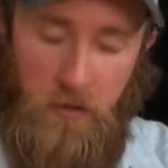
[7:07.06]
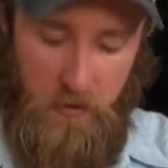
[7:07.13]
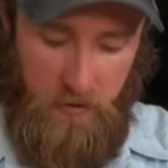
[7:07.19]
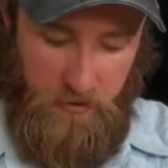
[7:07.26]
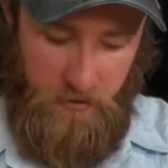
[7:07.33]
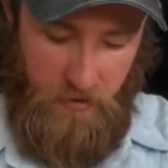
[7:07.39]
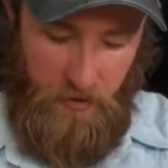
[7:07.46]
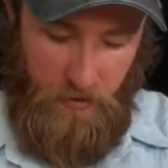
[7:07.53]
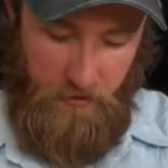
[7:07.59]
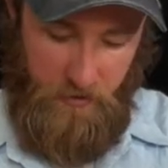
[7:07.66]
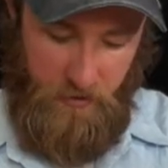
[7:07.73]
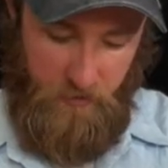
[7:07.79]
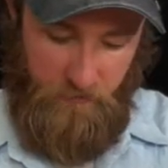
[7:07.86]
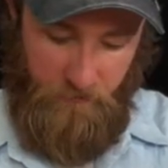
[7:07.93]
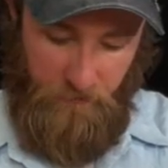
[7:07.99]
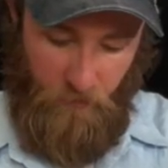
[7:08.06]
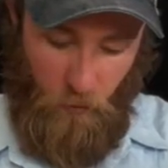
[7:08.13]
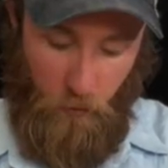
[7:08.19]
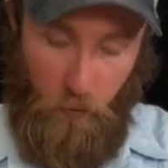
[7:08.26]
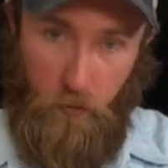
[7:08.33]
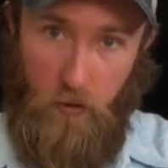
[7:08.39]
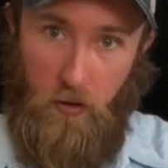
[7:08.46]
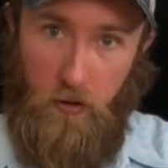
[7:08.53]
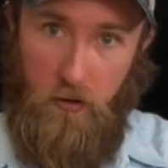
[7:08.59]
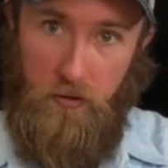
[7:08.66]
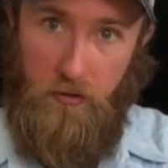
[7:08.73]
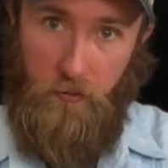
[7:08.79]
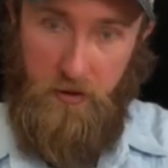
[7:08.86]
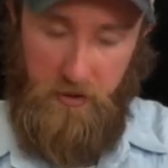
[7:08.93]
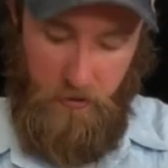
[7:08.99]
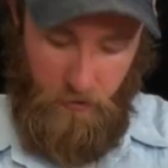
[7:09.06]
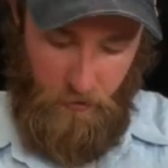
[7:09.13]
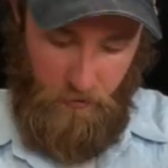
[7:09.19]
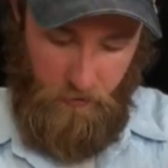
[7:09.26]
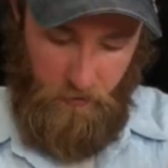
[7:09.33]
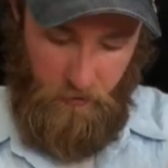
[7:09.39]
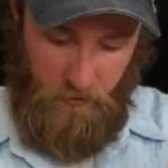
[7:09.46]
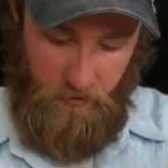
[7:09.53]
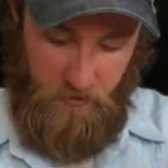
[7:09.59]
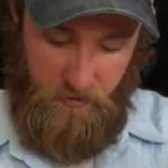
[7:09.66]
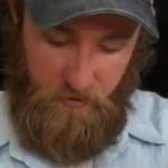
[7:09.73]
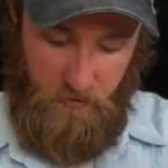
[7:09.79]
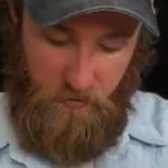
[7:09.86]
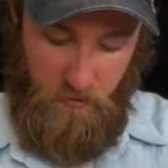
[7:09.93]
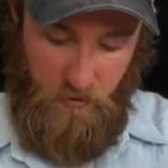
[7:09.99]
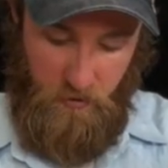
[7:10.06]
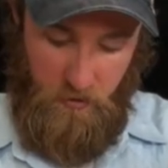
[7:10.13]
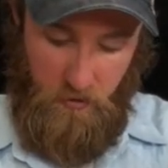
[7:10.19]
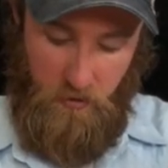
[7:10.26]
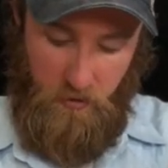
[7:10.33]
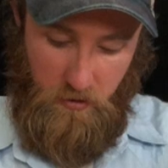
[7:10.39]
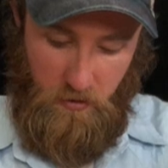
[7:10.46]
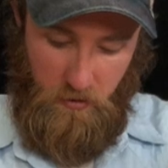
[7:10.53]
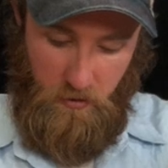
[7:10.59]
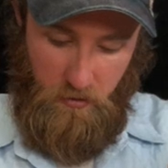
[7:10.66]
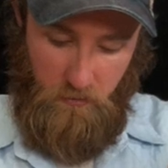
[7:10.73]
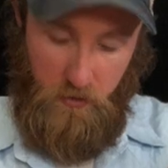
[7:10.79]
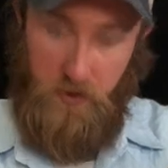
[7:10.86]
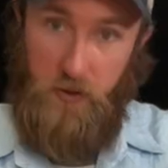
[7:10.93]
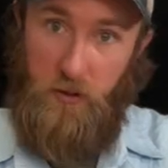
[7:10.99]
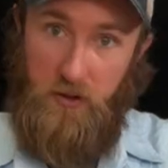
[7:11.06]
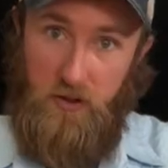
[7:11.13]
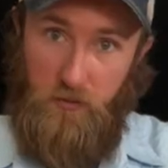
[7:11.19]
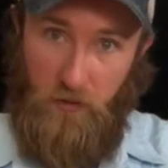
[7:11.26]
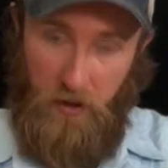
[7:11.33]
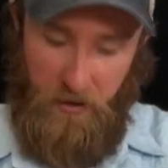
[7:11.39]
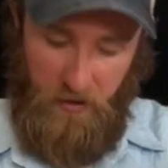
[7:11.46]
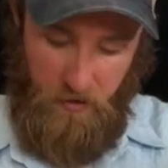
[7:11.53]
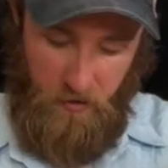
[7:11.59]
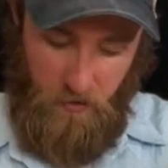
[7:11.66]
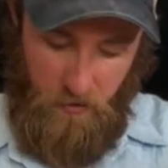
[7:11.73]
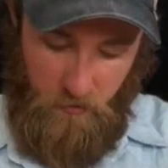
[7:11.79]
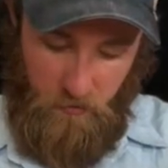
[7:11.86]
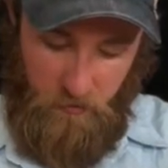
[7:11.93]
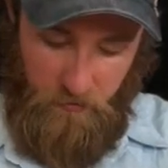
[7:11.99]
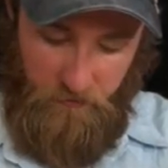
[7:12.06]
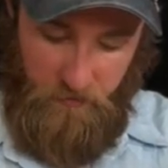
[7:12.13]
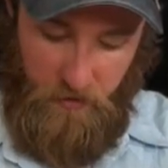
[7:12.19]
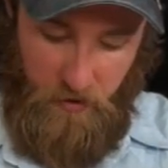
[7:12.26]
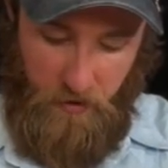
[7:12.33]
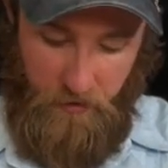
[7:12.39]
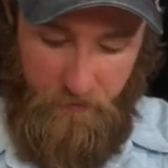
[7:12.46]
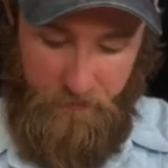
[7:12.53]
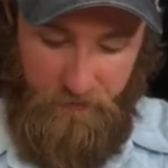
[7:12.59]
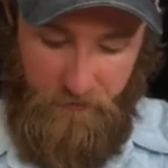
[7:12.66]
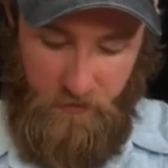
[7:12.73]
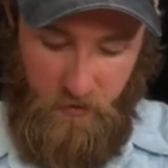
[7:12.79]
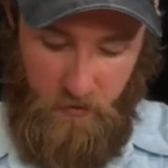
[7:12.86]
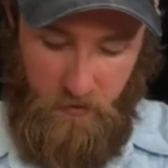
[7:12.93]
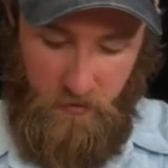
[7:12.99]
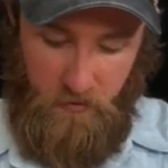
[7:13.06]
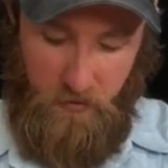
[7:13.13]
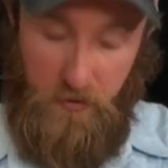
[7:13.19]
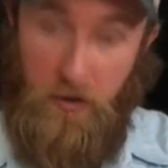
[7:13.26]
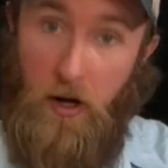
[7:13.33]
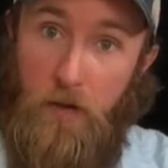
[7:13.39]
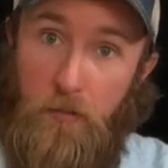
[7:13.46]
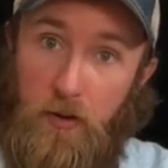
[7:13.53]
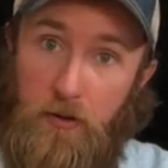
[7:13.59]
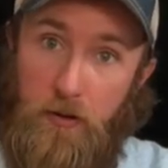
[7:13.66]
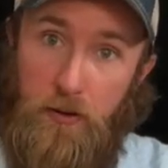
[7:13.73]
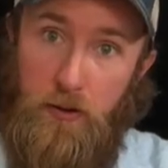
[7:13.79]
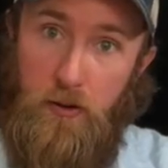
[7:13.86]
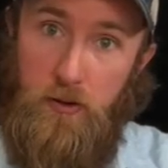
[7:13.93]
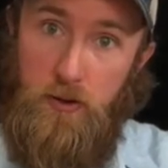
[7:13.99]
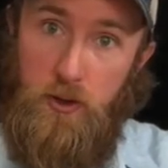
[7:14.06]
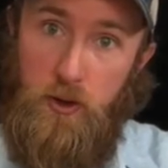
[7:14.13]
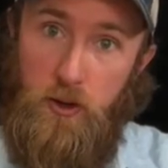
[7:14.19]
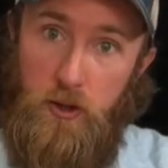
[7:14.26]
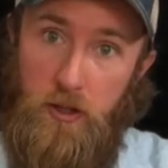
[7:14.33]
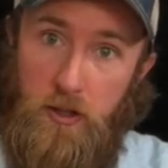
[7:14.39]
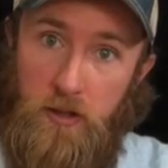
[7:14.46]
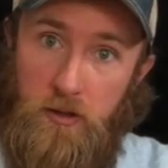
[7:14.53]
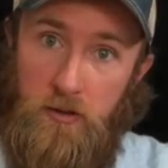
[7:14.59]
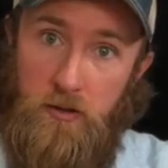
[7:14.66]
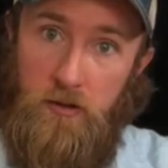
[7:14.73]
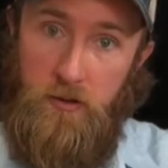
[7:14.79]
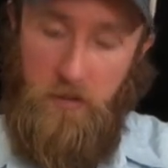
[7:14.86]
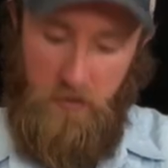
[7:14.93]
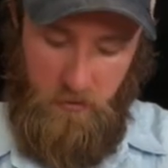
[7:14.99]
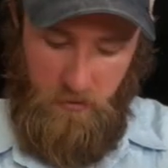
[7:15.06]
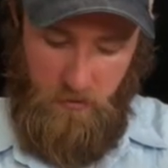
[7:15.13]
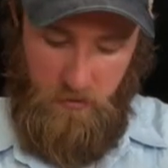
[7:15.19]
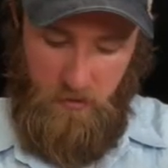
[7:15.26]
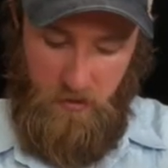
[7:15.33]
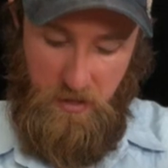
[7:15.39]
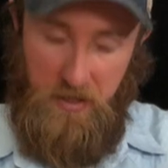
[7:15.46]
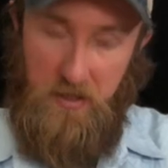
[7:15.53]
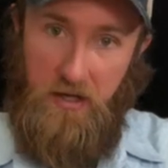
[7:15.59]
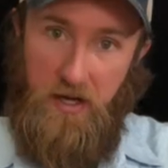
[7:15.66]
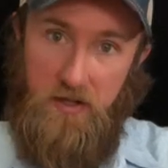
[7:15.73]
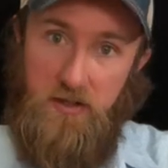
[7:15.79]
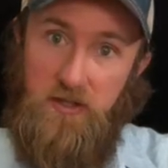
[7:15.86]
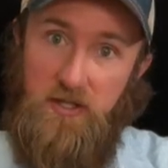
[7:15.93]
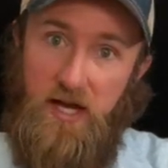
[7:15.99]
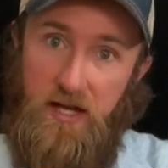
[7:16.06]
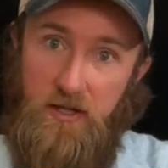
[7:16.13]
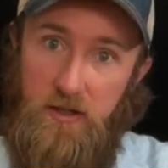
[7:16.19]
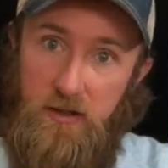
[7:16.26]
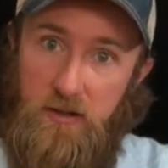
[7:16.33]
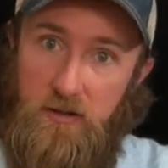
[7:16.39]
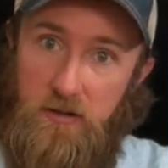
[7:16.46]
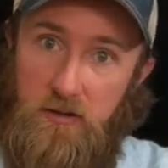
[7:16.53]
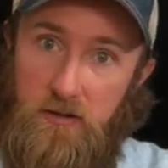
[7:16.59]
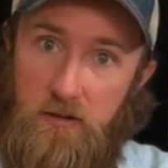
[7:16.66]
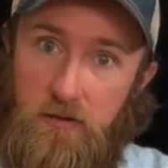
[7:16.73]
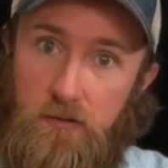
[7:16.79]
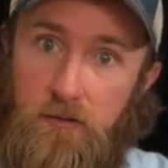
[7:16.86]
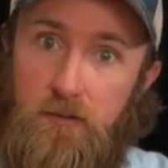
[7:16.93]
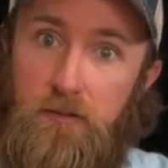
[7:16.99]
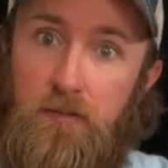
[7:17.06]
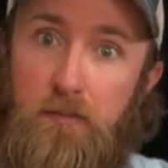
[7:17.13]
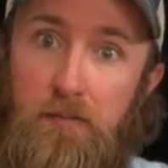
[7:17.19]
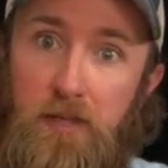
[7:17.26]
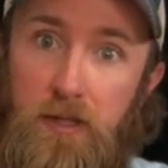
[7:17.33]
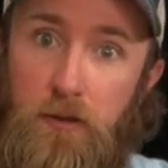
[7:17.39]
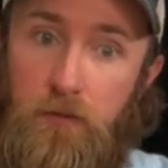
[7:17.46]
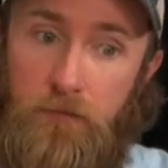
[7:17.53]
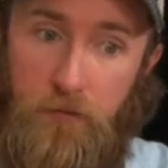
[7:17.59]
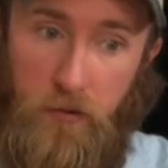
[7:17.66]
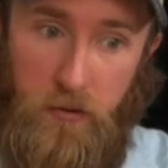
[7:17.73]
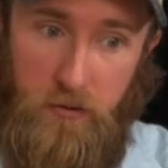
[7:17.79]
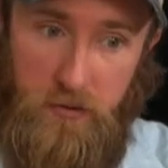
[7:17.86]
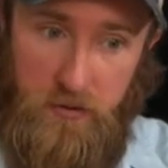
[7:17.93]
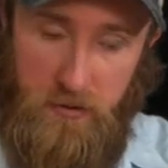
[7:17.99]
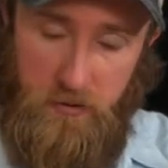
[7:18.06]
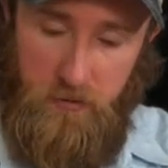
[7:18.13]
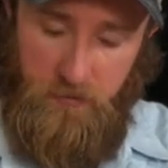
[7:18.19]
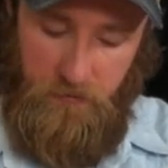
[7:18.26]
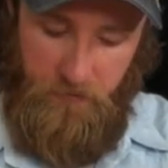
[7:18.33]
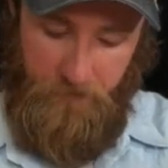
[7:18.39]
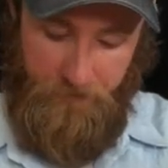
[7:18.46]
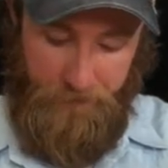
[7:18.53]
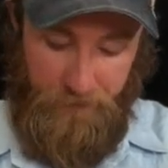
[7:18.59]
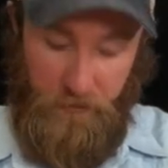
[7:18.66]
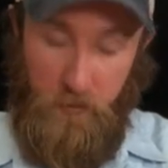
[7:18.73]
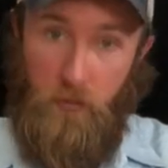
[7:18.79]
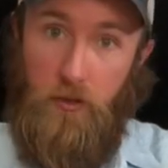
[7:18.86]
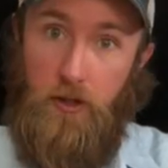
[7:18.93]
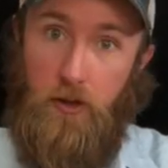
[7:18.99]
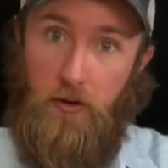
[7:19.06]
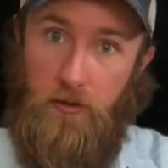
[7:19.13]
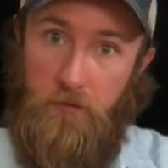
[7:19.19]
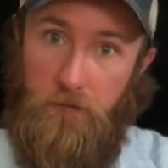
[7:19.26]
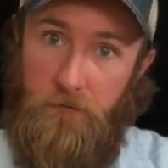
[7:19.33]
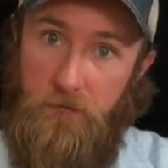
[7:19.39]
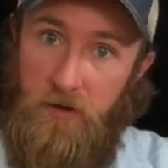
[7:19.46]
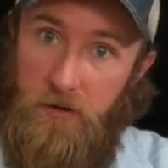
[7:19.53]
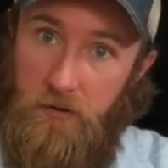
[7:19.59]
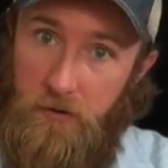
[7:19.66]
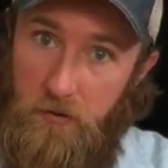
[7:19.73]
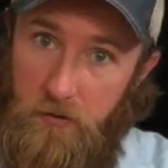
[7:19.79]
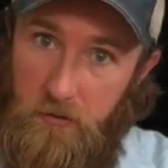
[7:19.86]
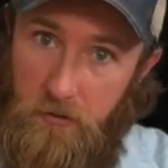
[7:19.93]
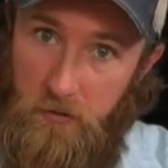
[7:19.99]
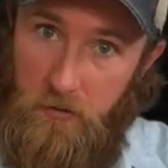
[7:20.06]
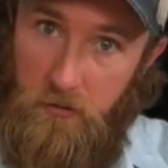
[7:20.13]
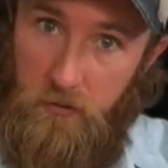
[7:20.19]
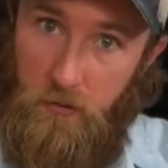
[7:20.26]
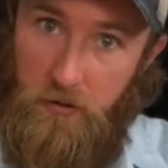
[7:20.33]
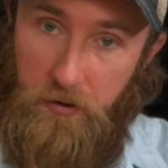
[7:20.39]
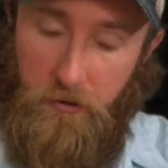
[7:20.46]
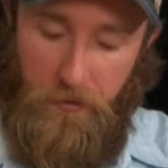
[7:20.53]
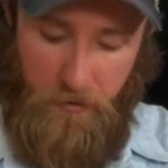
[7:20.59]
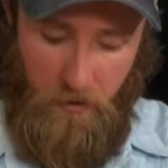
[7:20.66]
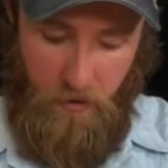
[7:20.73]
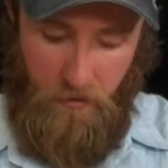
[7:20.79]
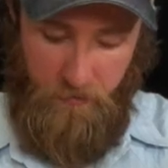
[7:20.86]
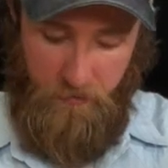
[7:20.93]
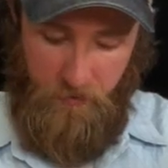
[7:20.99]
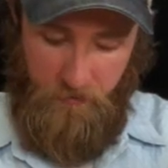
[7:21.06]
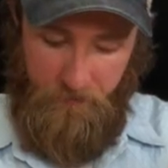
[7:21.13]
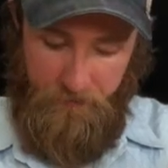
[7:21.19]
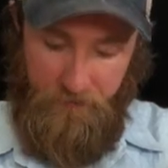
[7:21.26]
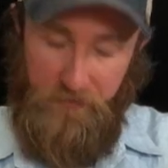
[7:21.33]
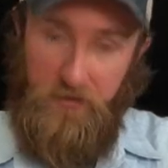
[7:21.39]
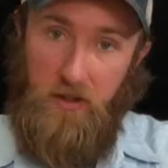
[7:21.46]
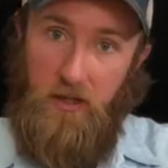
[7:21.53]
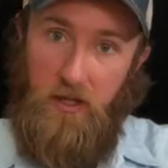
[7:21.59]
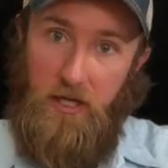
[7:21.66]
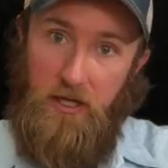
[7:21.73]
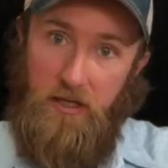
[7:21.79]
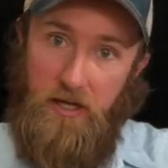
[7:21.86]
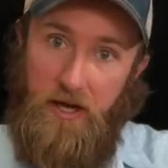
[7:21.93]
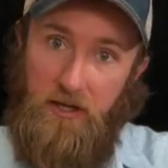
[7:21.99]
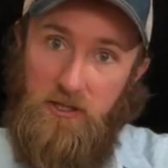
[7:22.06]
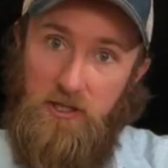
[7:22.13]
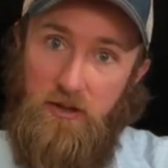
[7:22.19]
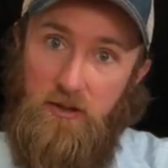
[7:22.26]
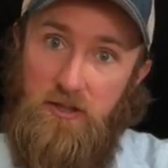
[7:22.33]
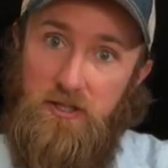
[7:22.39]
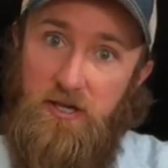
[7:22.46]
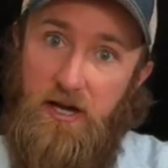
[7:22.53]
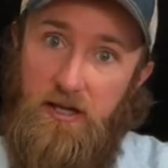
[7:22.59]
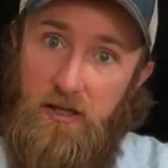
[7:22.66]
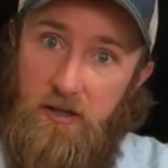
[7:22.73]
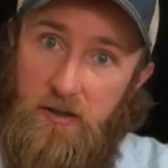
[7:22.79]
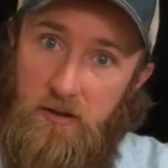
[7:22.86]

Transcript: So now this forward roll that we did earlier, it's just to explain it, we've got thumb on the 3rd string, index 2nd, middle 1st. We go to the 5th with the thumb, index on the 2nd,